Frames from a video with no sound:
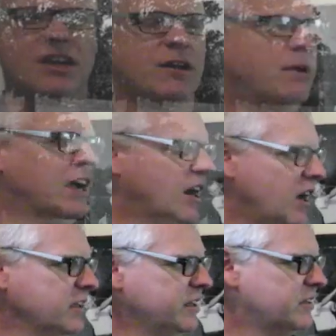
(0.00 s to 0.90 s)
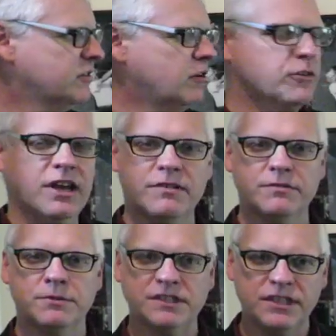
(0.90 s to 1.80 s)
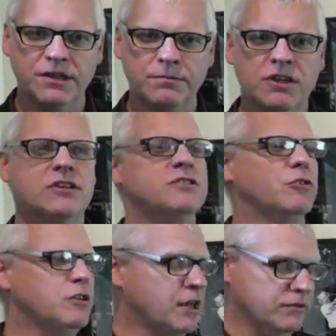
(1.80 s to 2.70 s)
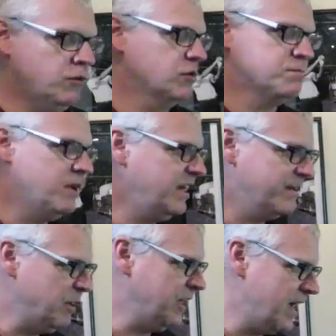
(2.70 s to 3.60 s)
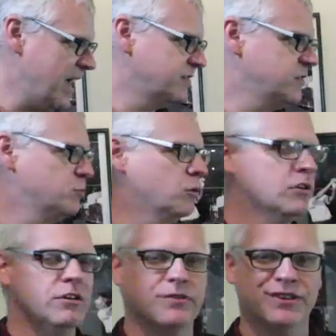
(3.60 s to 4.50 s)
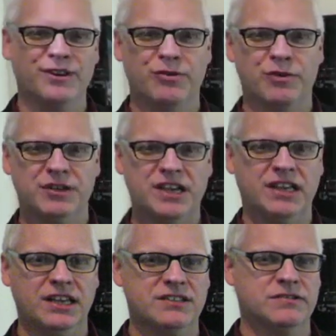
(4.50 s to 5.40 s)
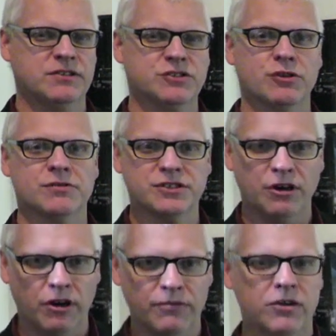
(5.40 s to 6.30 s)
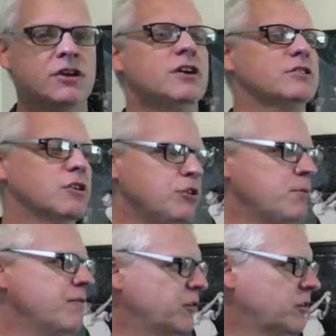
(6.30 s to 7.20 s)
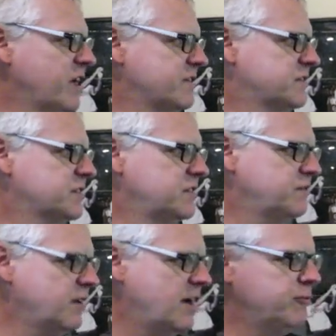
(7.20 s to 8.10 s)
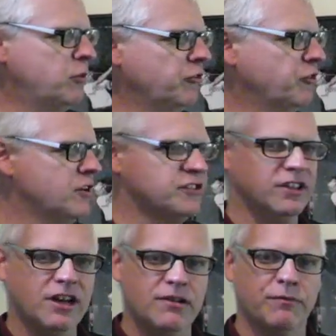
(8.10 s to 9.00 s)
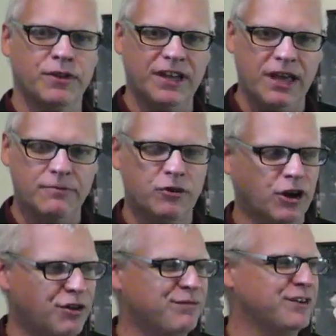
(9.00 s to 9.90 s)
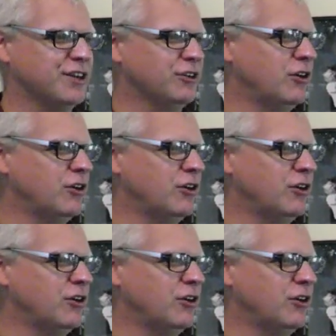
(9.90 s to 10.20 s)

my colleague at the Culver Academies Museum, Tony, and of course many, many hats he's worn over the decades of his service to Culver. Tony Mayfield, class of 65, who also has a love for the game of golf and a